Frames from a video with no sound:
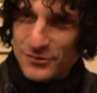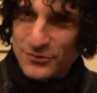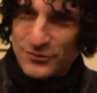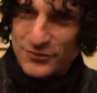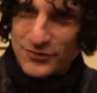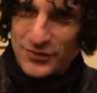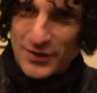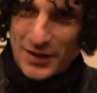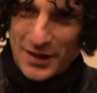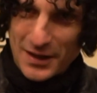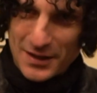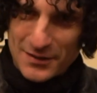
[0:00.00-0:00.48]
Two
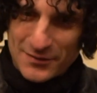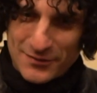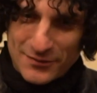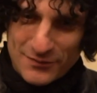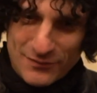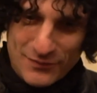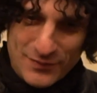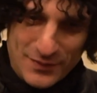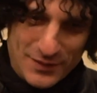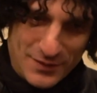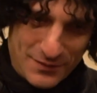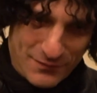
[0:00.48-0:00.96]
sides
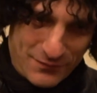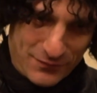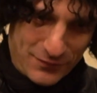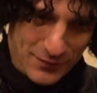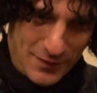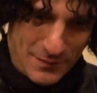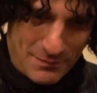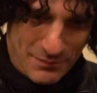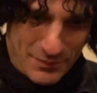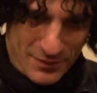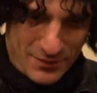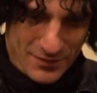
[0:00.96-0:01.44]
of it, you
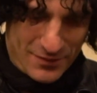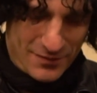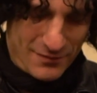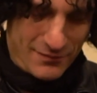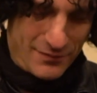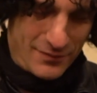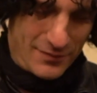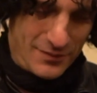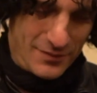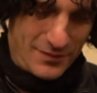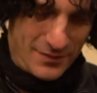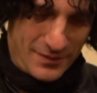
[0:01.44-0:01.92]
flip it
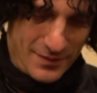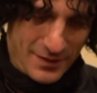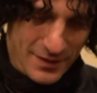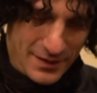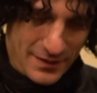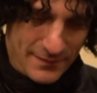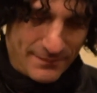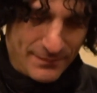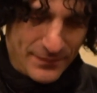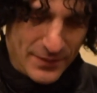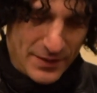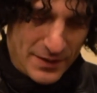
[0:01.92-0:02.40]
over,
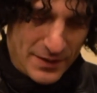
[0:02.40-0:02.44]
and